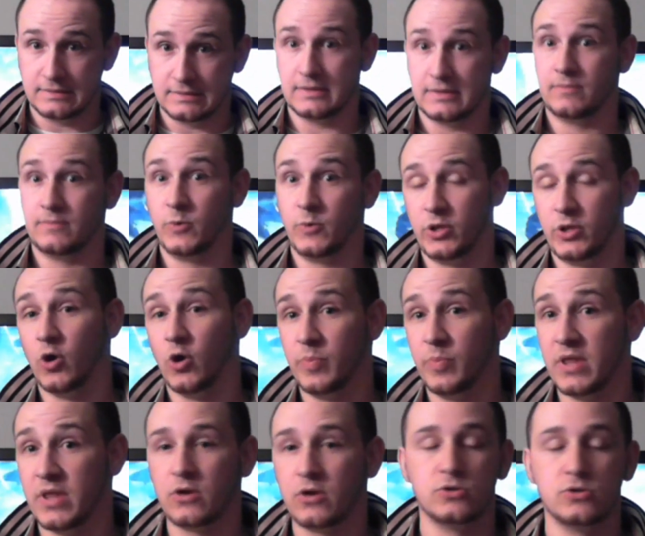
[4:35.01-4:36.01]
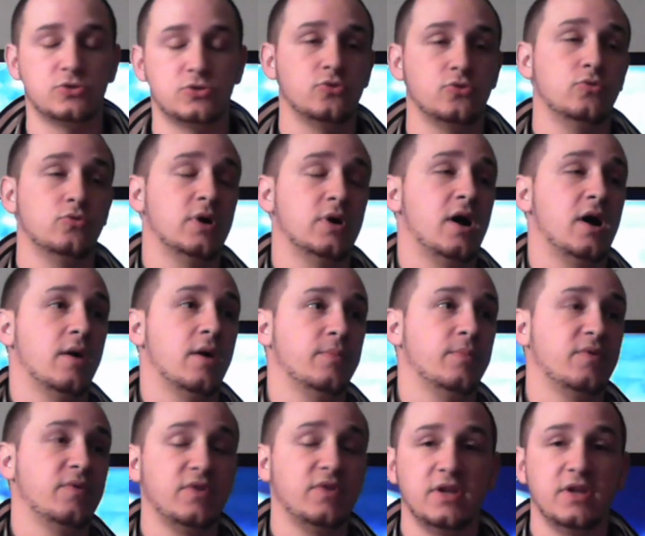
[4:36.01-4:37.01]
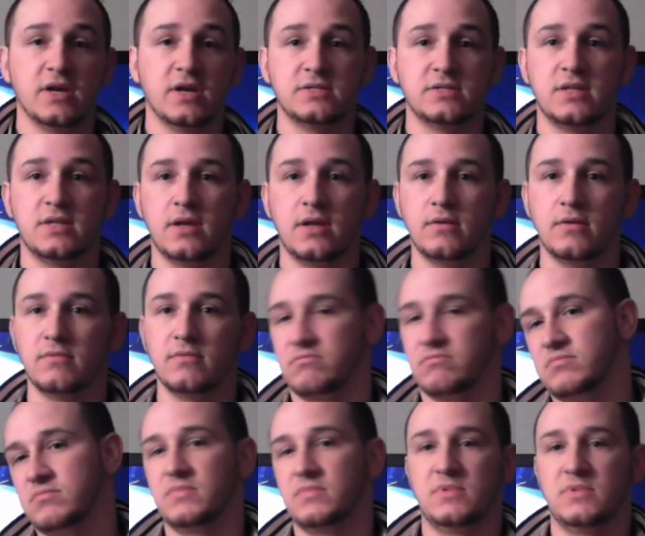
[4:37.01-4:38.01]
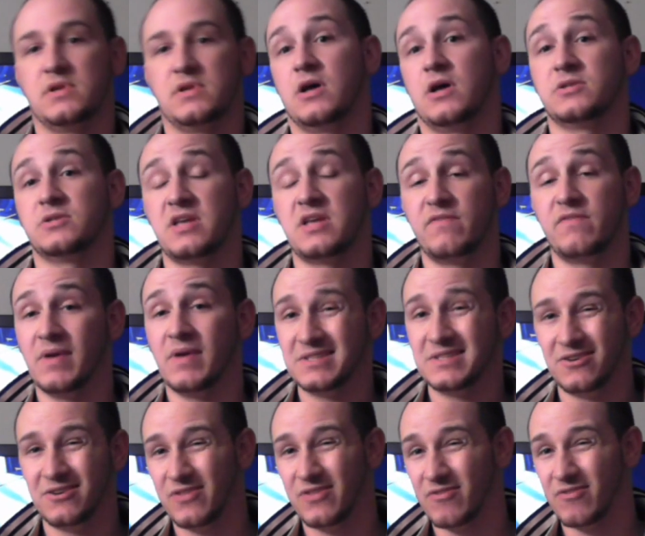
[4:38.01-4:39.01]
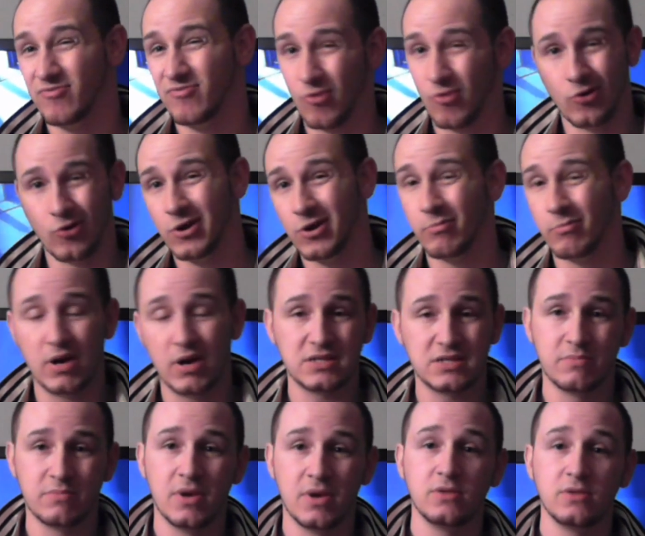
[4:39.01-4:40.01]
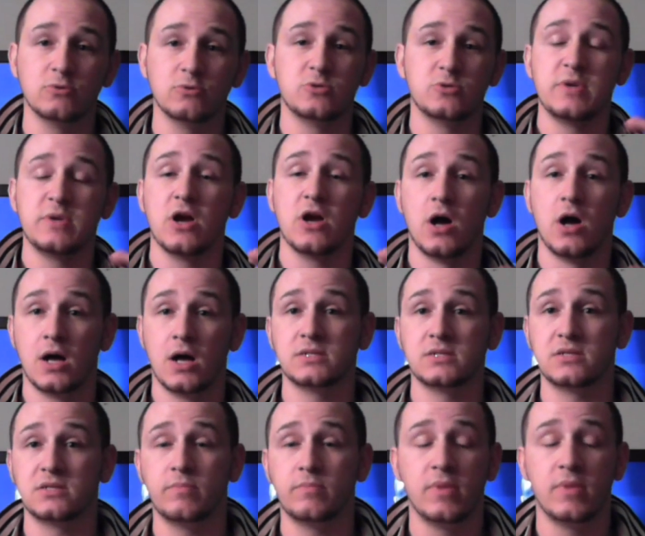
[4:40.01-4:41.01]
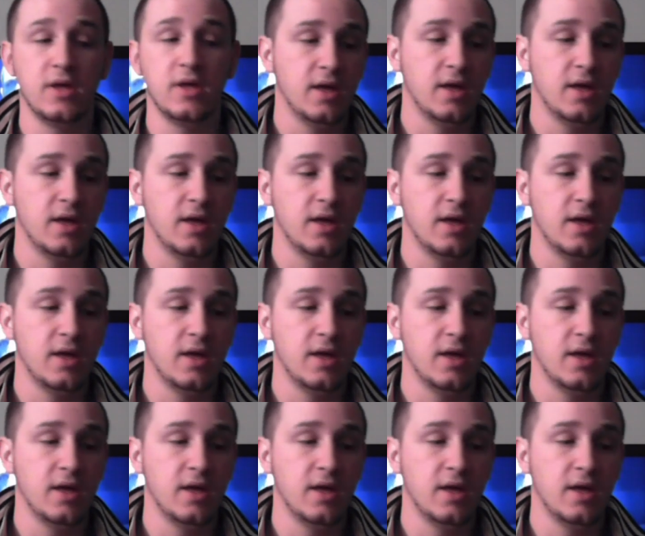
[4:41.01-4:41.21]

I'm really hoping that goes through. If it does, then I'll save myself like $400 a month, which would be awesome.